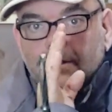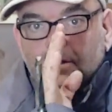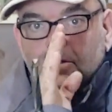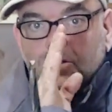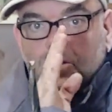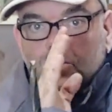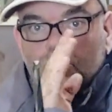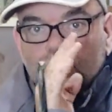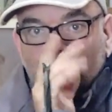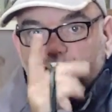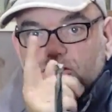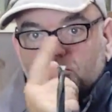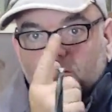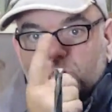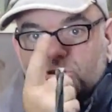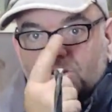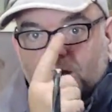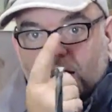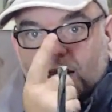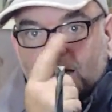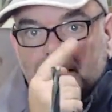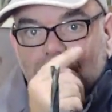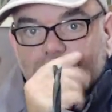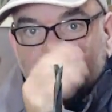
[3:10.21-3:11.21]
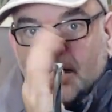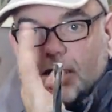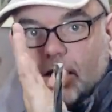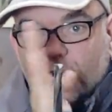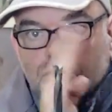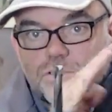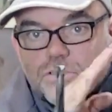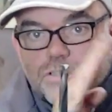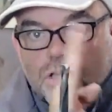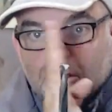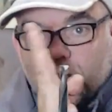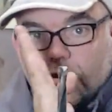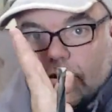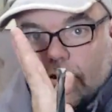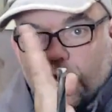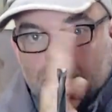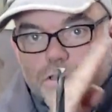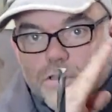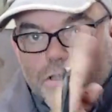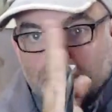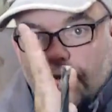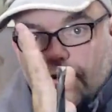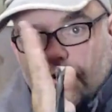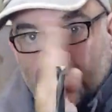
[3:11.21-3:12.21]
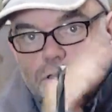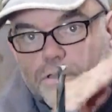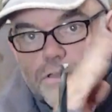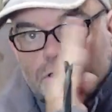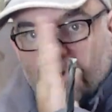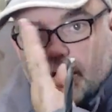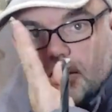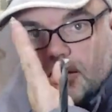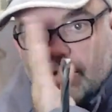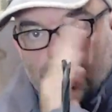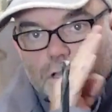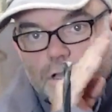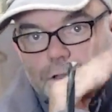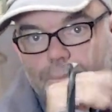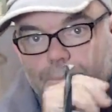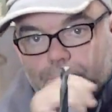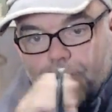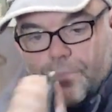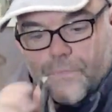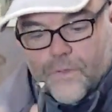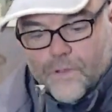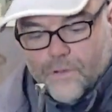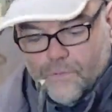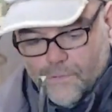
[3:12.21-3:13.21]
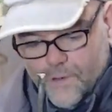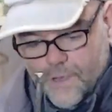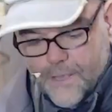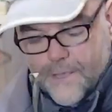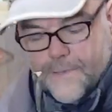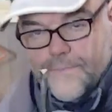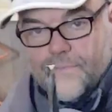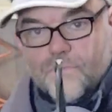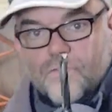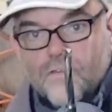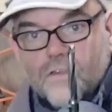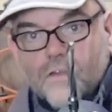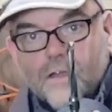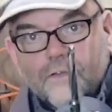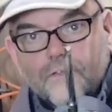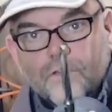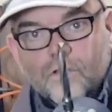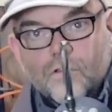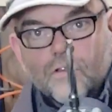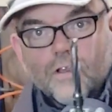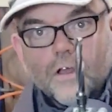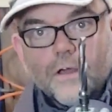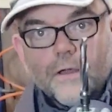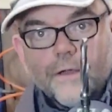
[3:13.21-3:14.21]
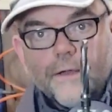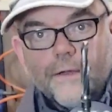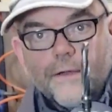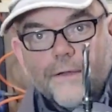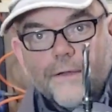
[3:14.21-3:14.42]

don't just rotate, it goes da da da da da da. Right, so you know.